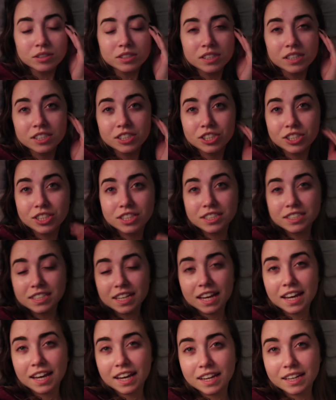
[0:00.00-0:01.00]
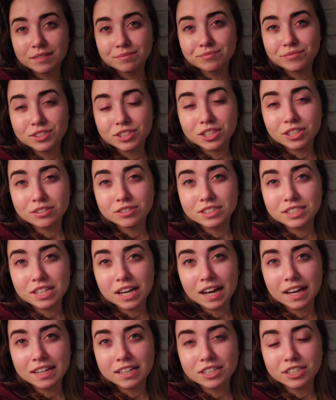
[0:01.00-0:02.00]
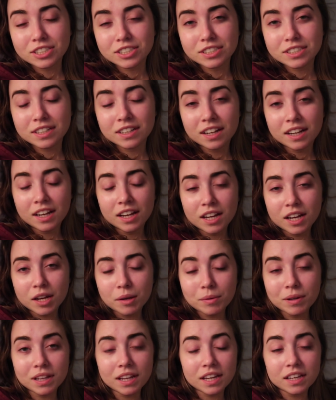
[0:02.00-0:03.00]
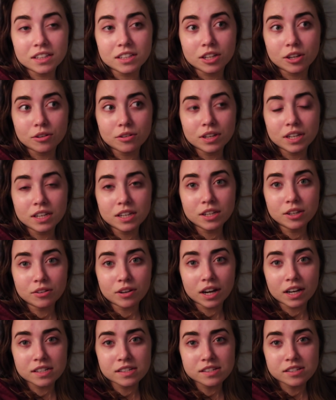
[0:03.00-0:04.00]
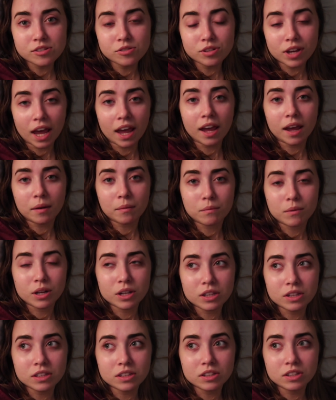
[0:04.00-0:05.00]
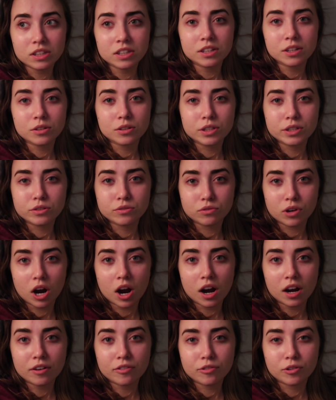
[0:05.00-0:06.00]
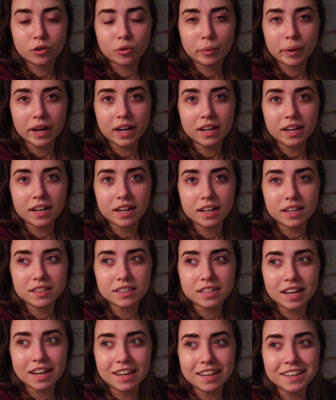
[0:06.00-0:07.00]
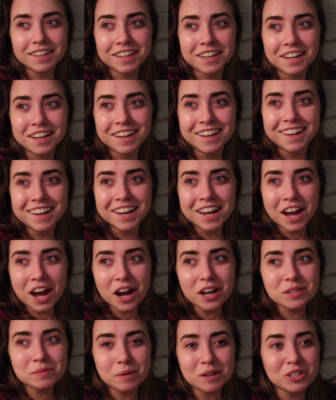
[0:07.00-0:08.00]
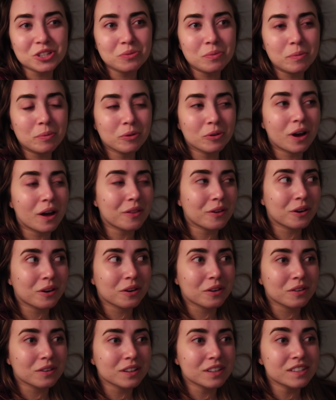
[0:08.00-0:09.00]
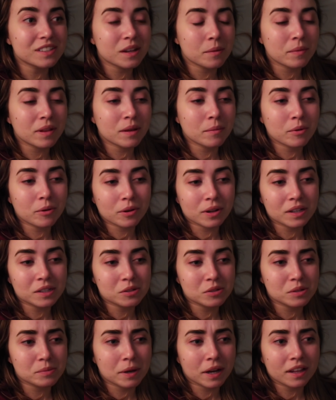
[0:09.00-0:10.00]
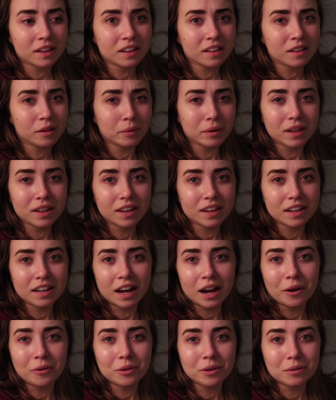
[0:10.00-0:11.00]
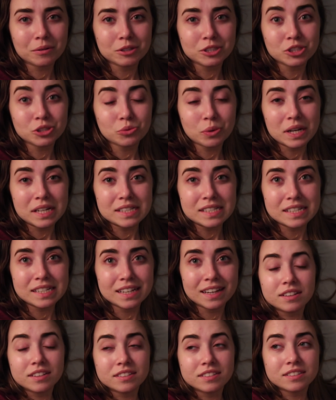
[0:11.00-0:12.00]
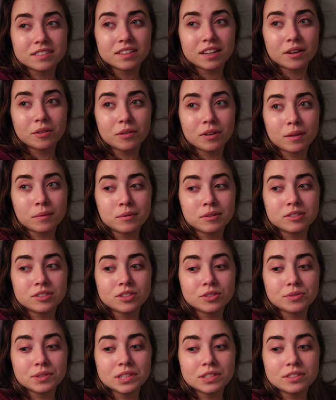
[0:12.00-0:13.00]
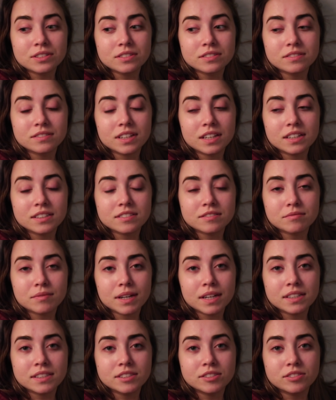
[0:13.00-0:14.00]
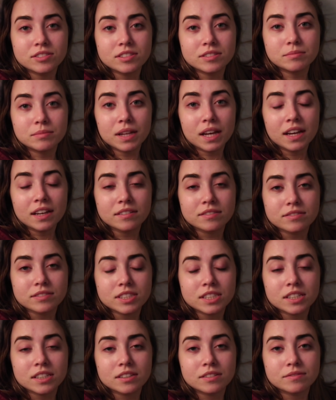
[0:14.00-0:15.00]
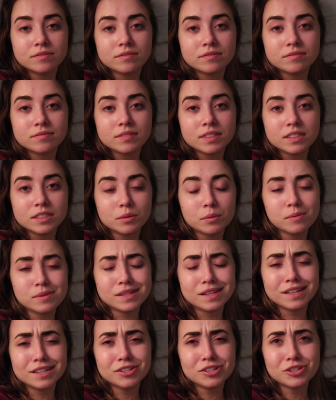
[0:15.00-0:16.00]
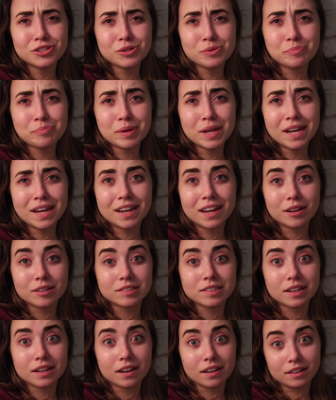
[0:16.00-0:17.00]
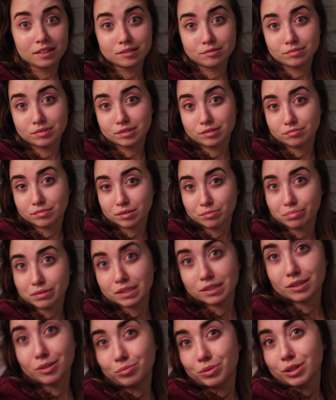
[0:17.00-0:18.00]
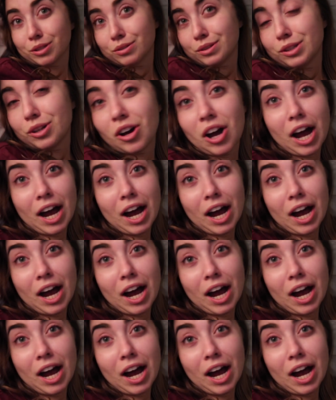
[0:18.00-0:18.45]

It was such a good day. I'm so tired. But like Loki, you guys who came literally rock for waiting. Like, especially the people who got there early. Some of them who were like towards back, I think they waited like an hour, which is crazy. This is like one of the most surreal days of my YouTube life, so Someone was like, this is your peak. I was like, I hope so, my peak. I hope it go a little